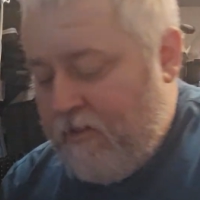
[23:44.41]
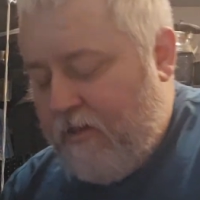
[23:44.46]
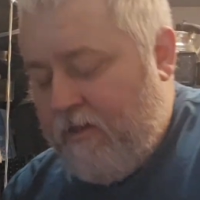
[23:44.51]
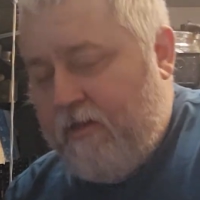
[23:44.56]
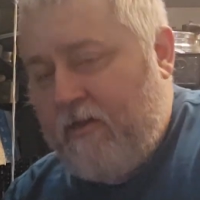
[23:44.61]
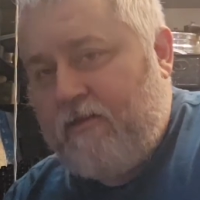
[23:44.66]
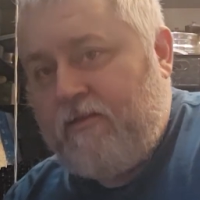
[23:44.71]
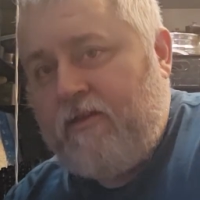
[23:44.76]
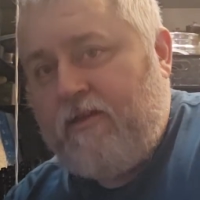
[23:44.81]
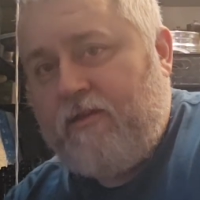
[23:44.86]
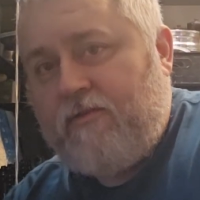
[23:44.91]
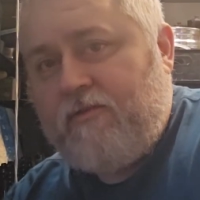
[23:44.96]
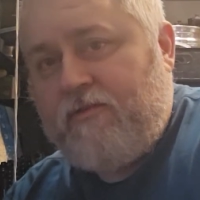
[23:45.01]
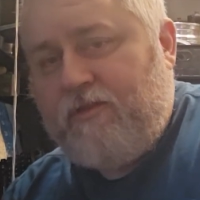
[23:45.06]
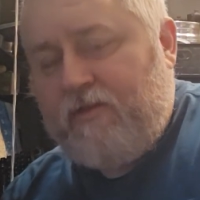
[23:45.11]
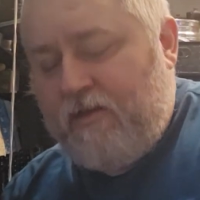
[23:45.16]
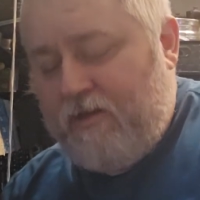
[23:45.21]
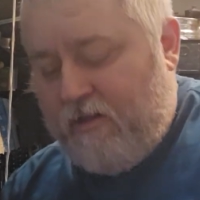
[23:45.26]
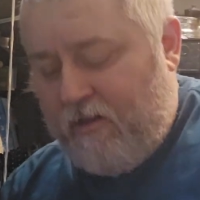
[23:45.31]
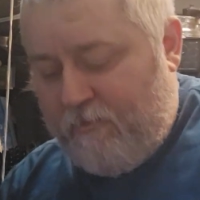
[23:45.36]
The other
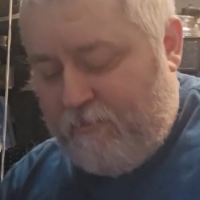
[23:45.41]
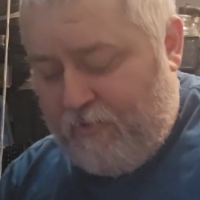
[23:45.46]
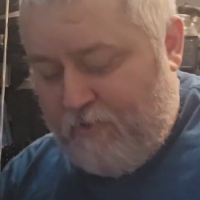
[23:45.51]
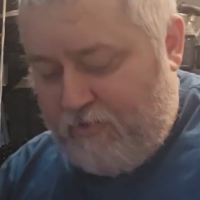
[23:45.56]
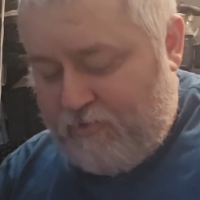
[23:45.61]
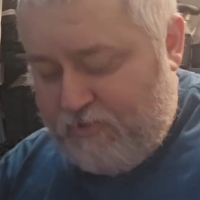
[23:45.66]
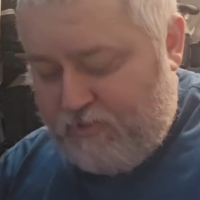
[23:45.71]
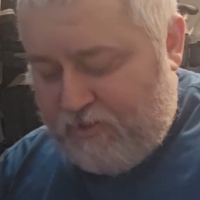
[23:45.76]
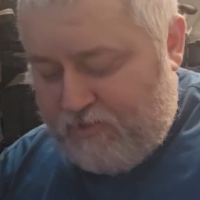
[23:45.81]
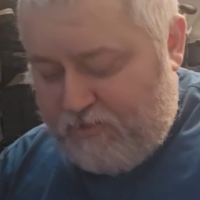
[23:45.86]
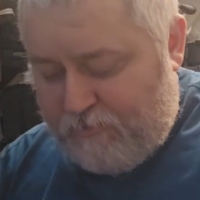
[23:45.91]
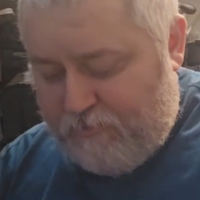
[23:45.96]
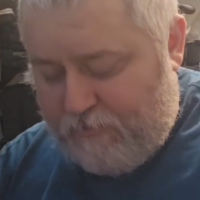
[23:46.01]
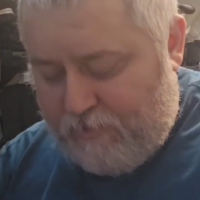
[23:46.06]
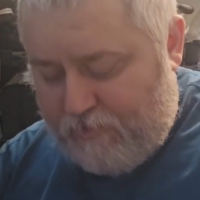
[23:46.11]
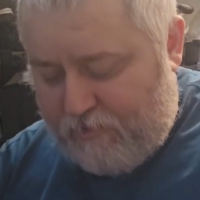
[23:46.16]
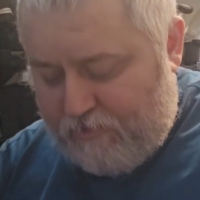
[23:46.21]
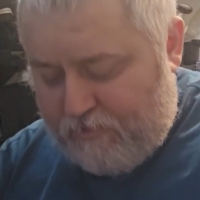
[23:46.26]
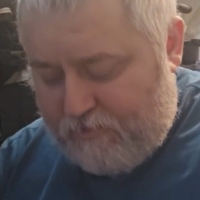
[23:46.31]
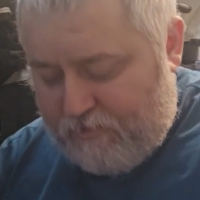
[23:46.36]
thing I purchased
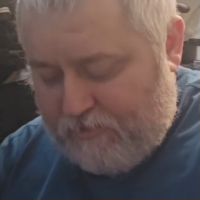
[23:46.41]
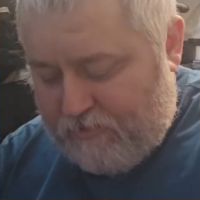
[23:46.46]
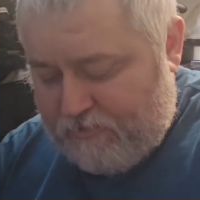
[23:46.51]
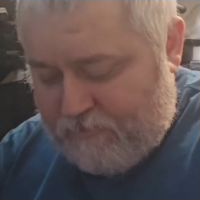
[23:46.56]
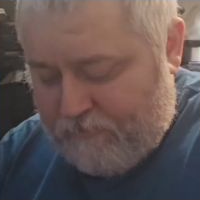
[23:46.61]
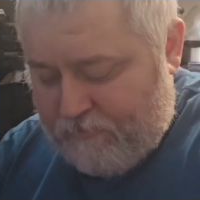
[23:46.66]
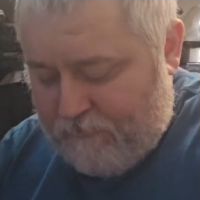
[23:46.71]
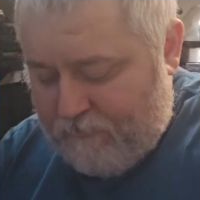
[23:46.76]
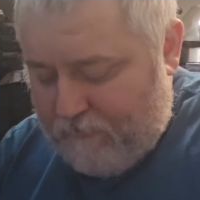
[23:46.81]
was,